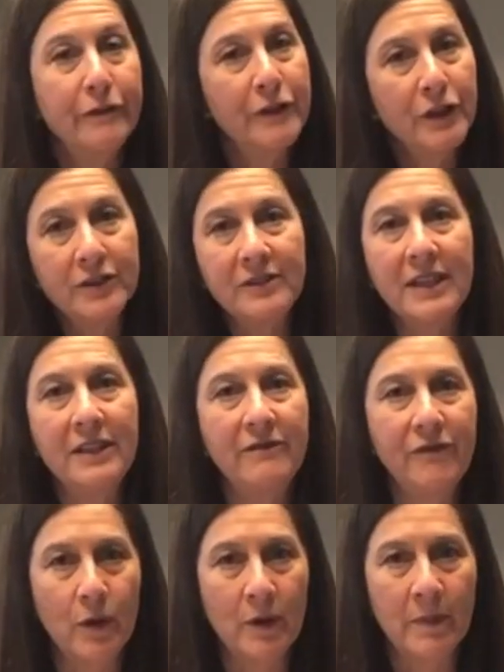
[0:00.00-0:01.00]
First
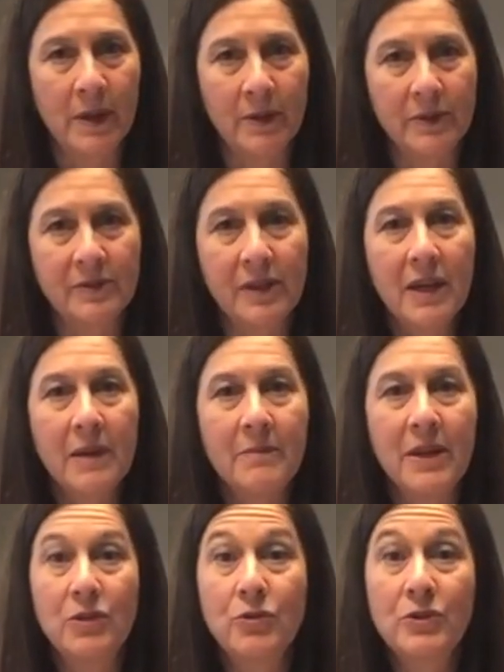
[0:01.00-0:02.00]
and foremost,
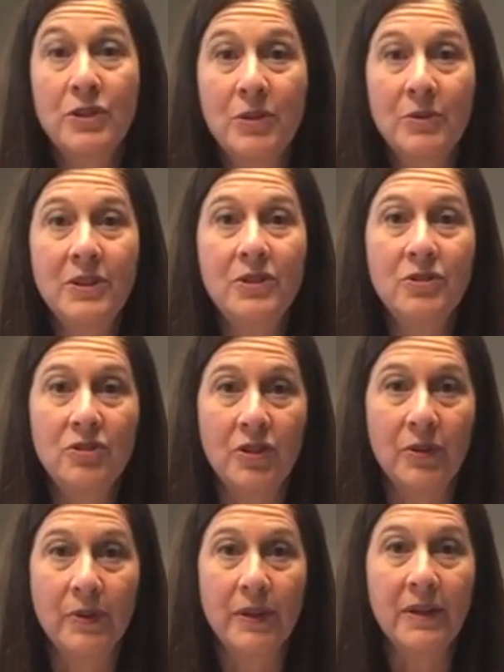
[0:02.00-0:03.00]
make sure you and your
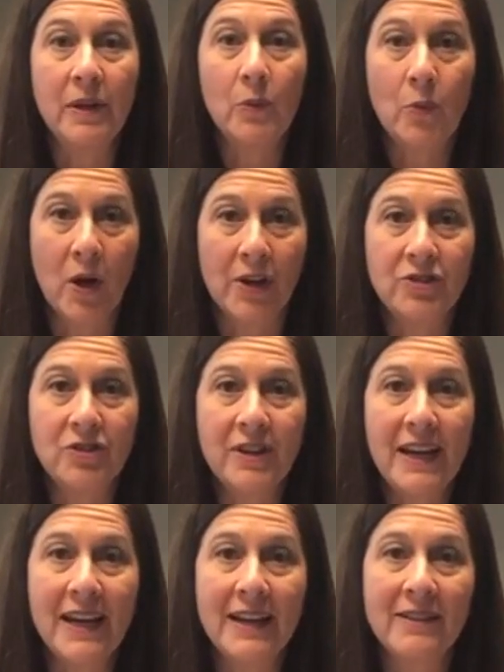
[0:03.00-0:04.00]
children wash your